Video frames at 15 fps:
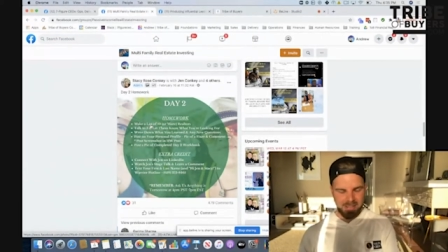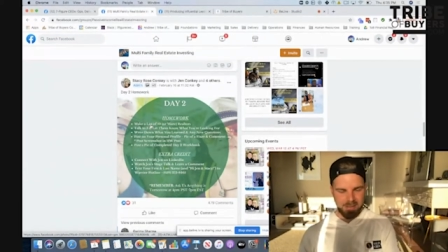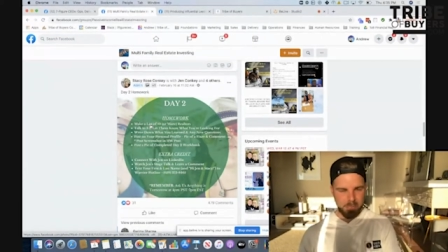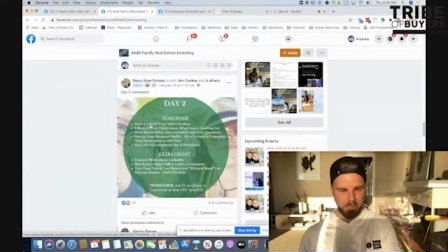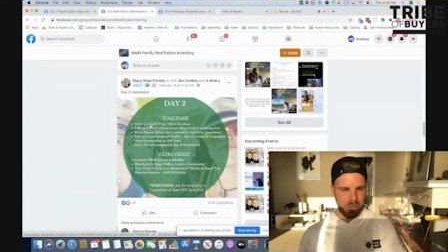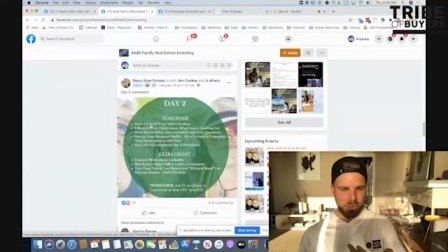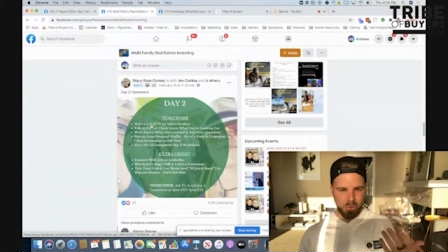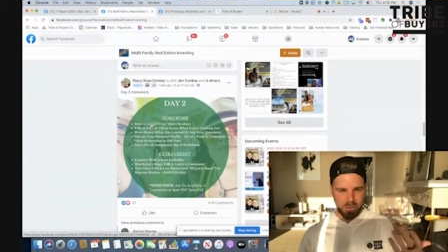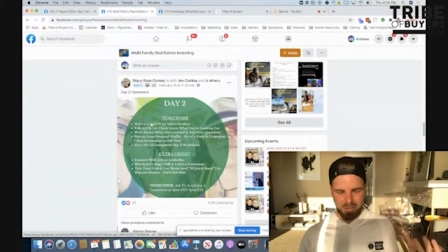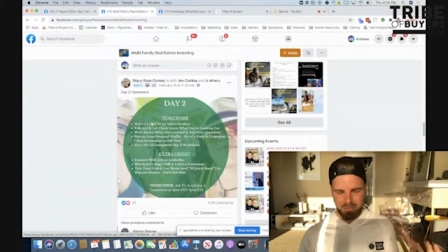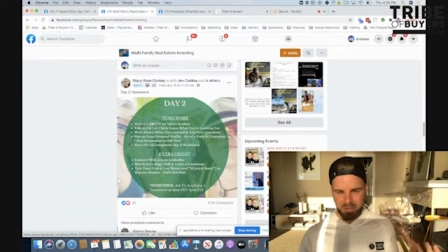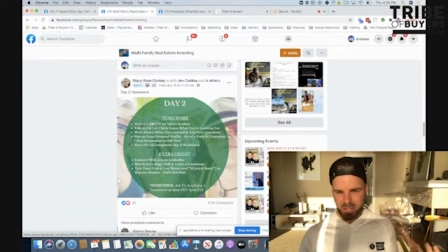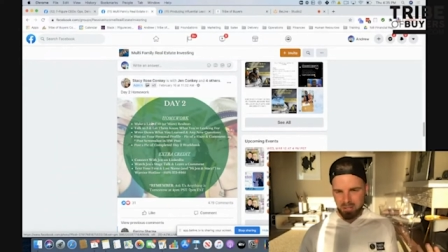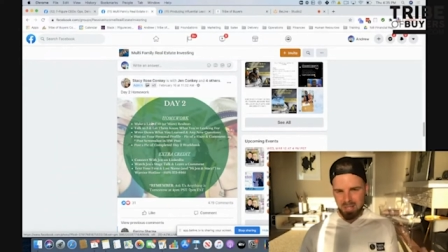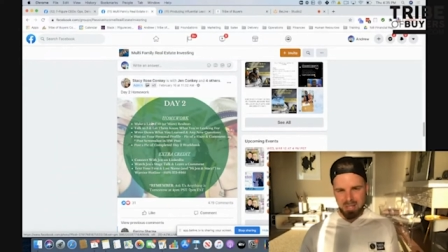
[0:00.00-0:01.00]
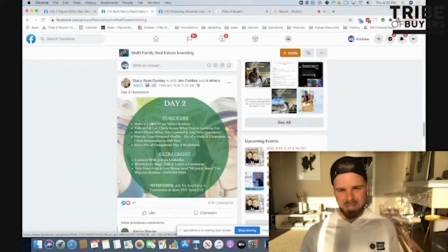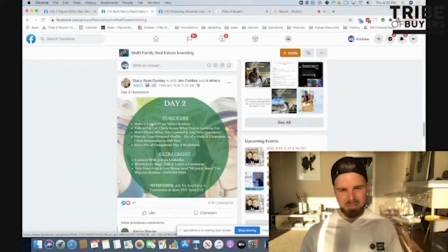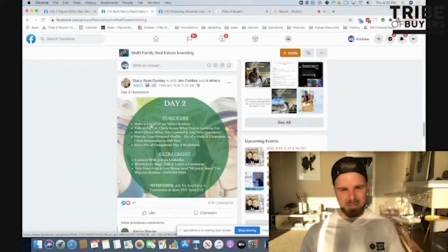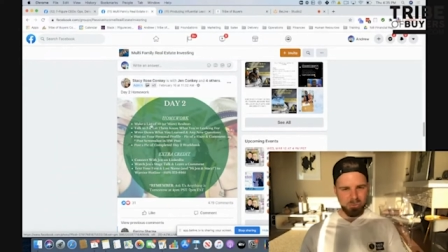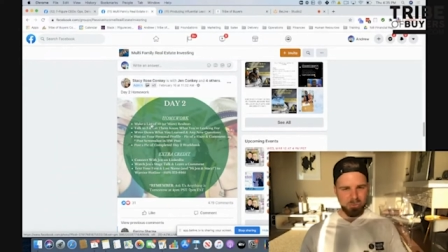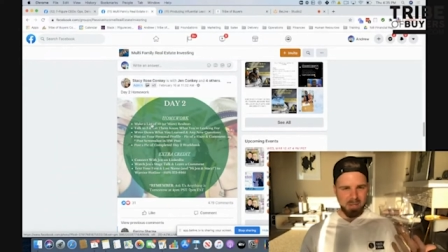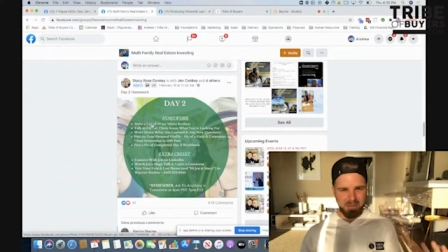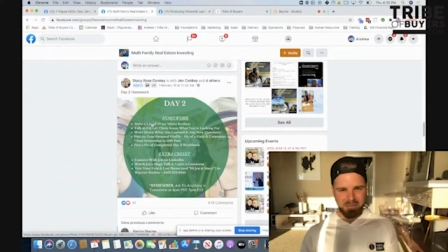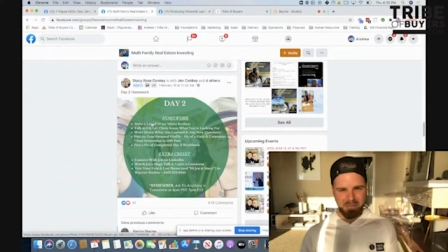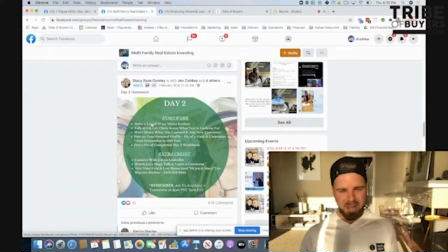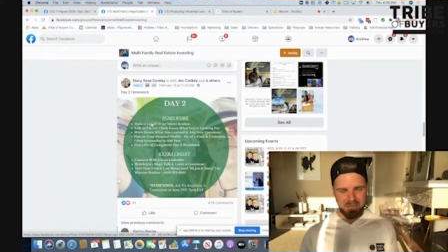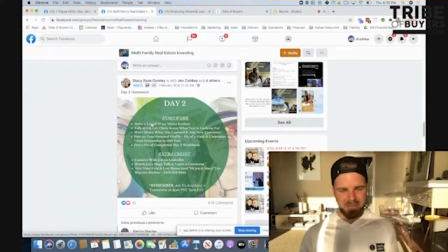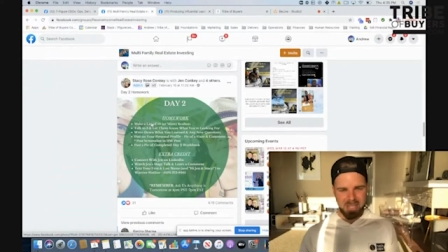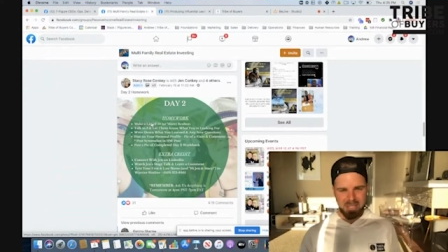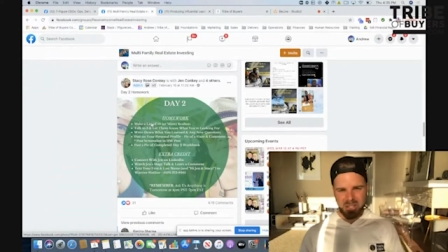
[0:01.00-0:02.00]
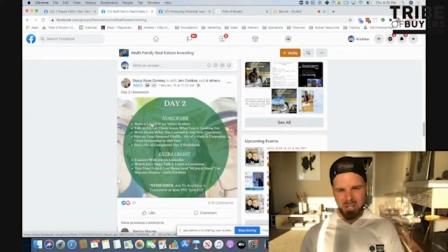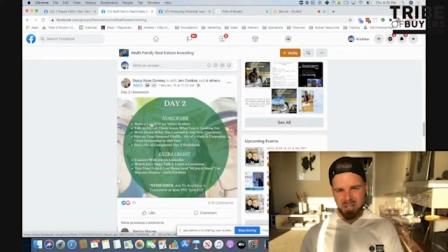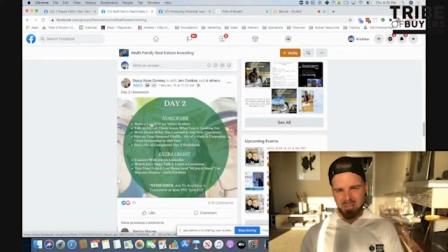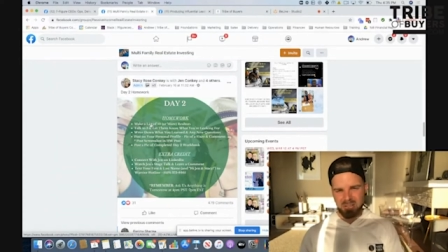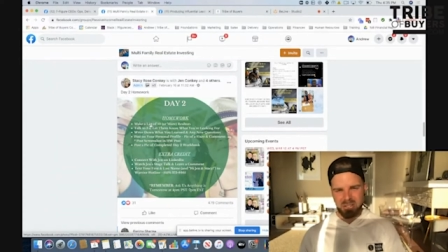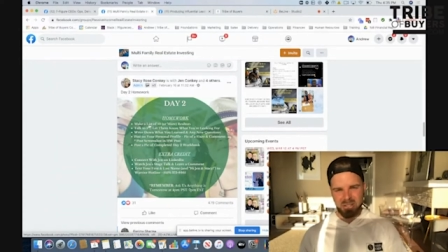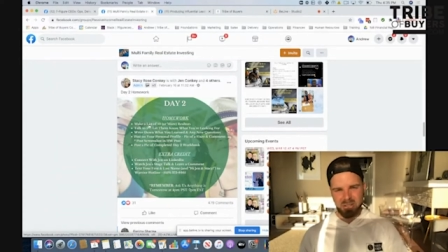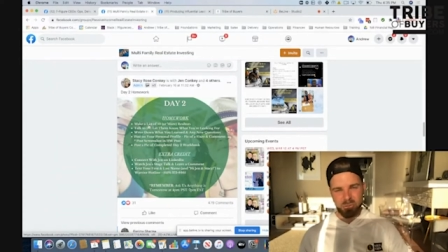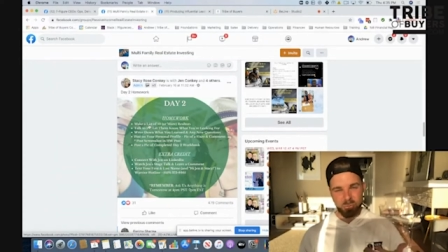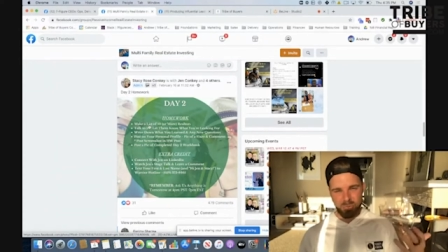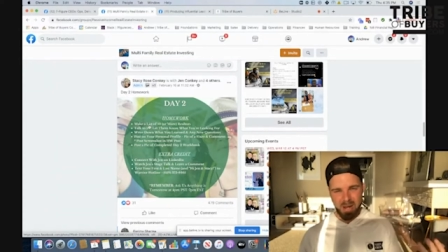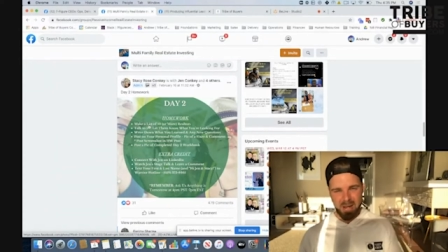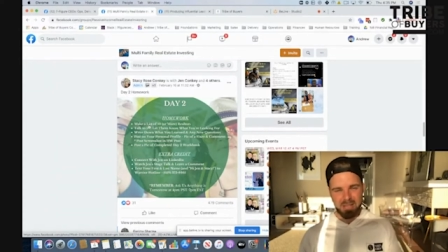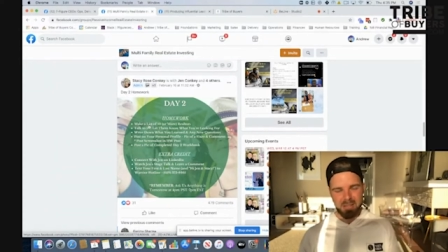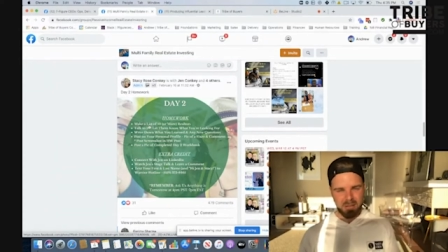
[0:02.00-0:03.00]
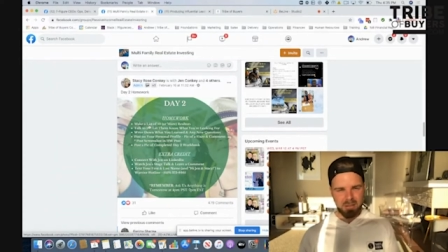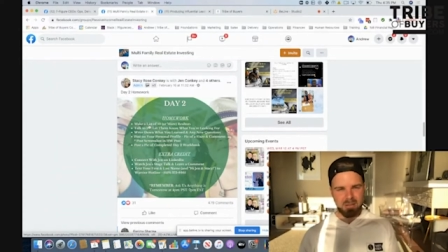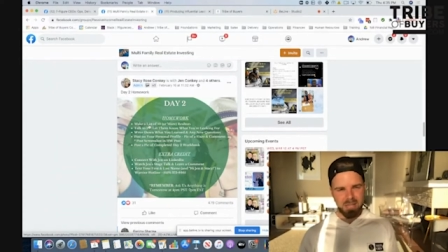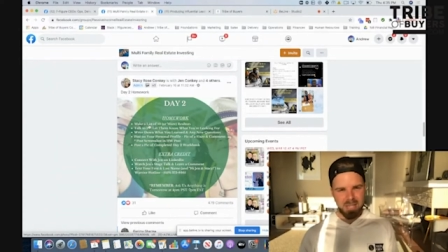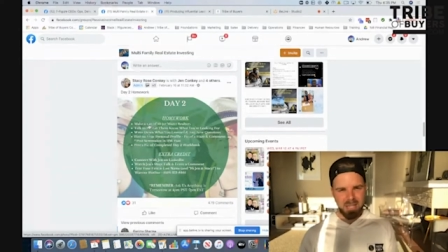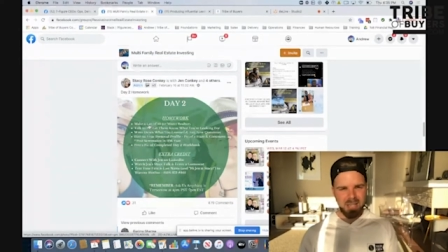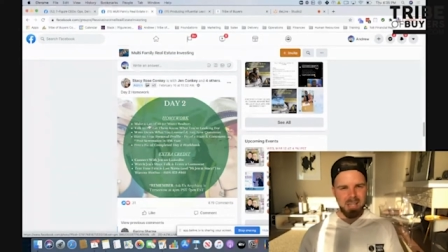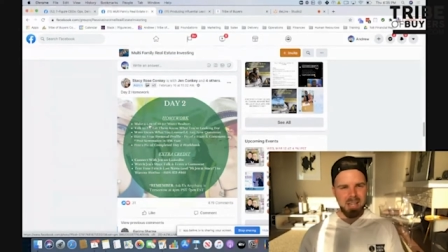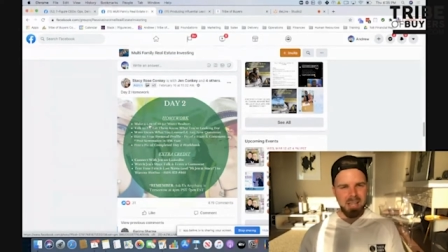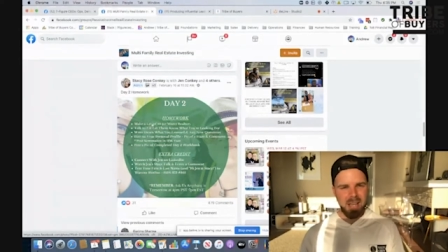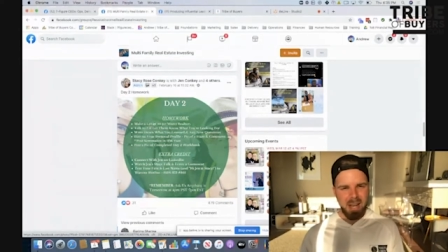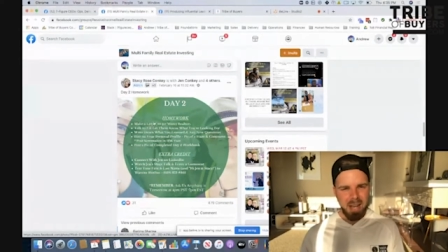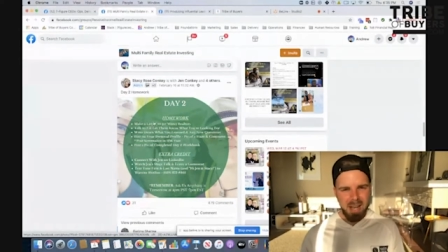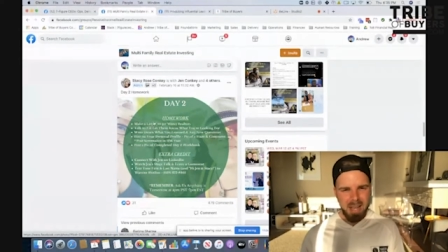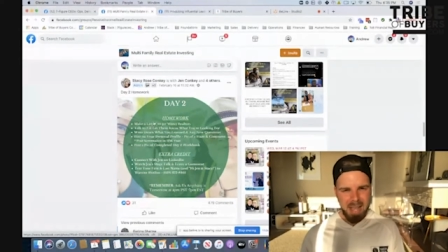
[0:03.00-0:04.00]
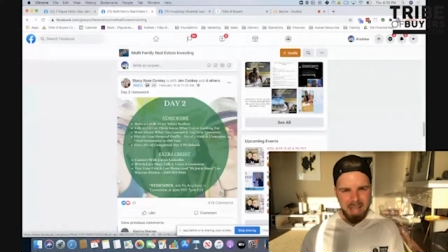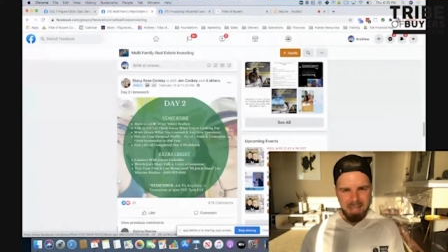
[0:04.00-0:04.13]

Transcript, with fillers: majority of our clients are running five day challenges regularly uh,